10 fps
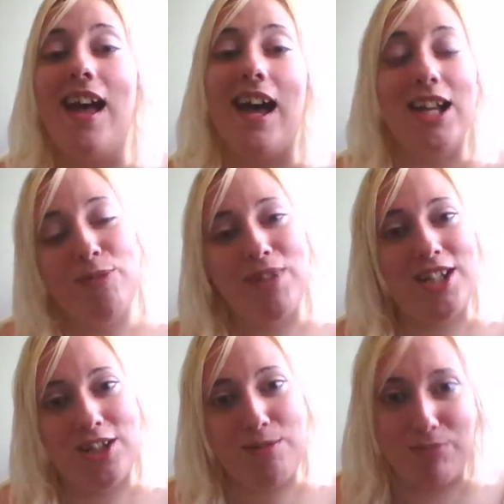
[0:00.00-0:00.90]
I'm
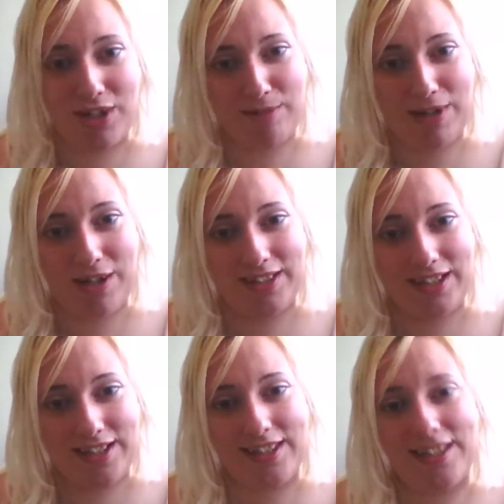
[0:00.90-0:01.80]
writing a book about
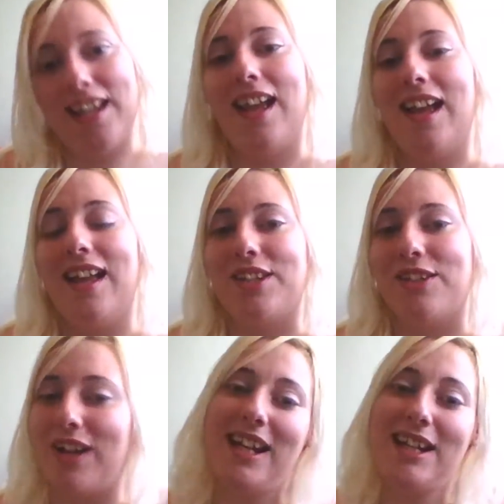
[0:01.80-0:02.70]
this,
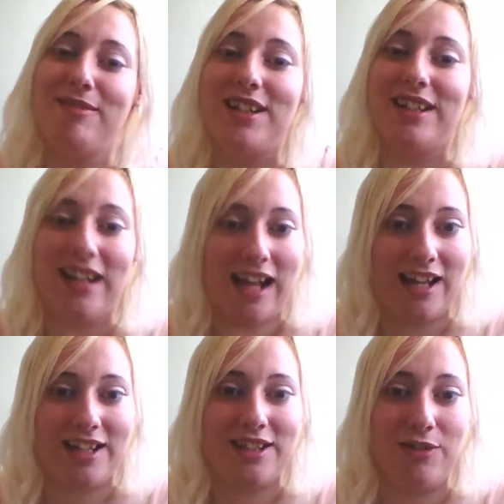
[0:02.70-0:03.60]
so I'm going to
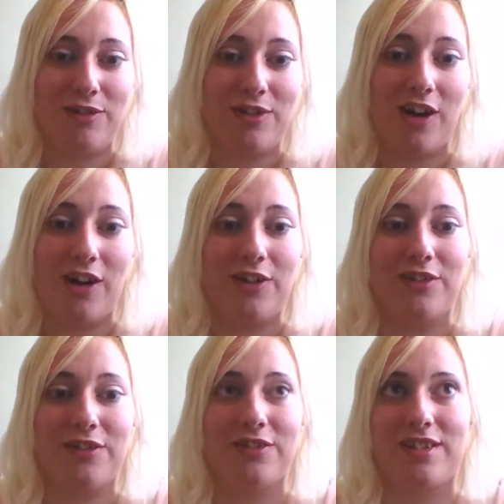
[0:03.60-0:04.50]
ask you
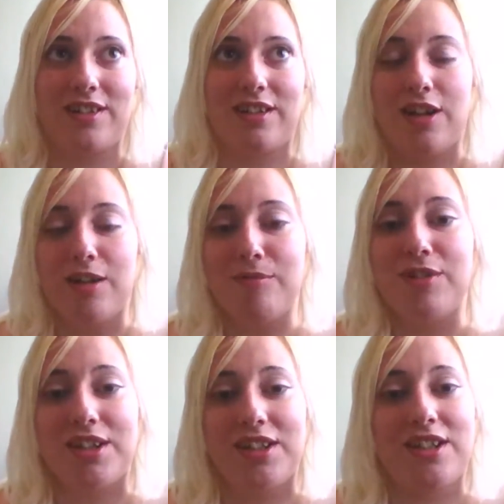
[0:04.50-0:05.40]
all a couple of
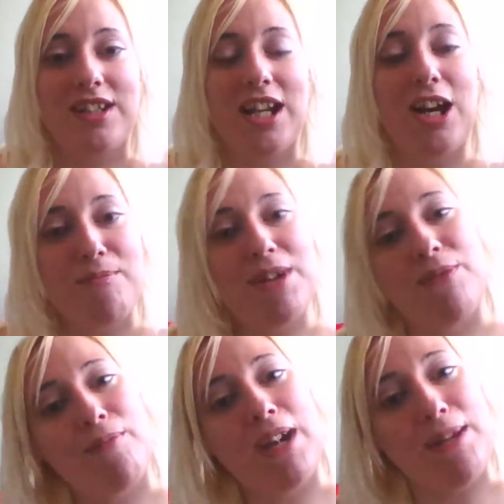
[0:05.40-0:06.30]
questions to help me with my